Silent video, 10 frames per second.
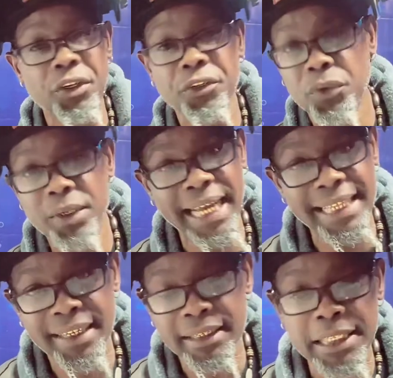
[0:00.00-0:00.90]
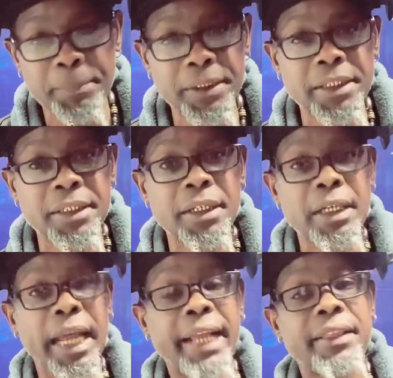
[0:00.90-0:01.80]
and what they're doing at their company.
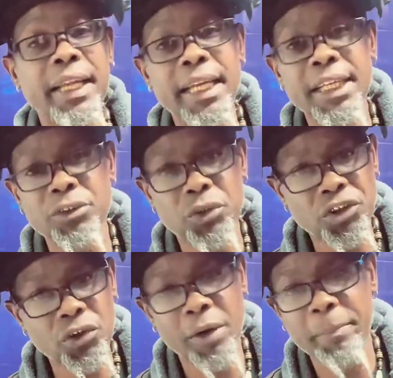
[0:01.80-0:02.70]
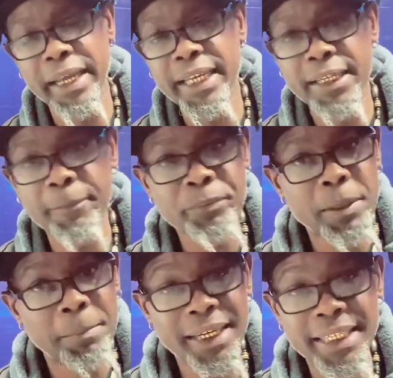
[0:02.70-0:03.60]
And then you'll start making
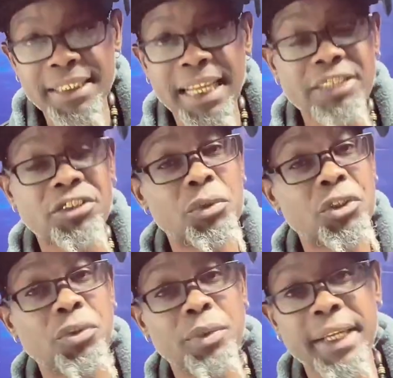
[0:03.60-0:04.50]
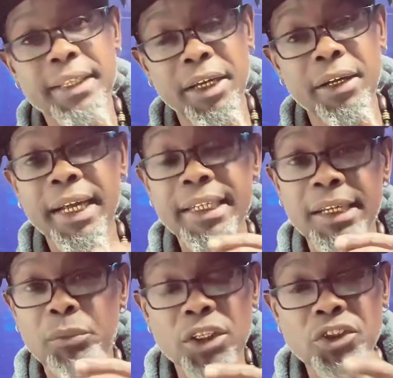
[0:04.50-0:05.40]
money like soon as you get there.
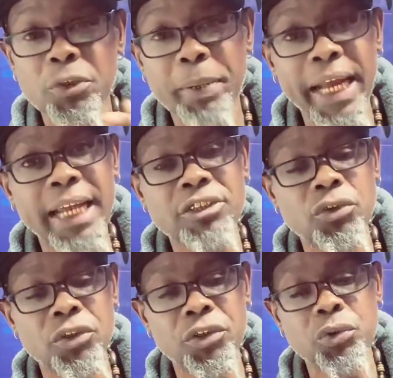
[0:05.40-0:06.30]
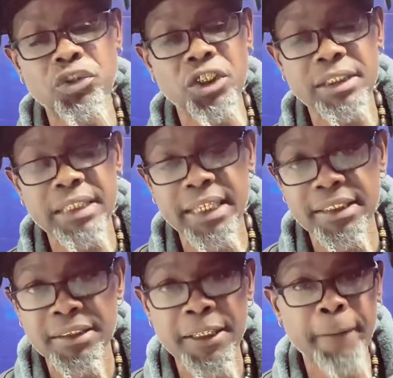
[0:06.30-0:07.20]
And then once you pass your 2G
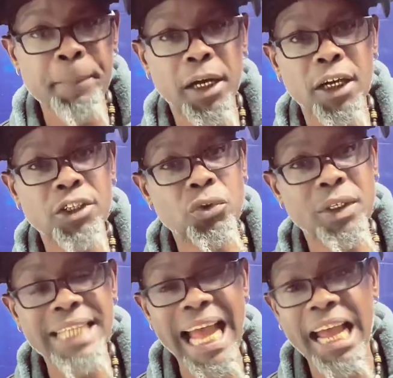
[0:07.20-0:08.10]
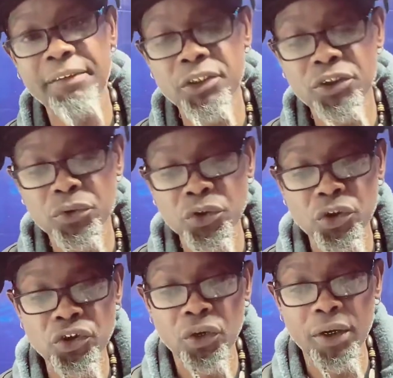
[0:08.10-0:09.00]
test,
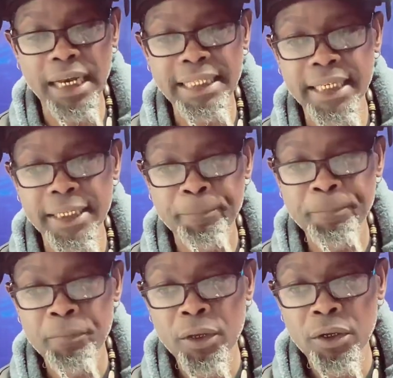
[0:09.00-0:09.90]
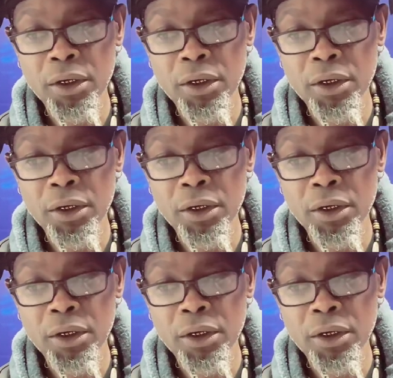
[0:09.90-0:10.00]
you'll start, I think,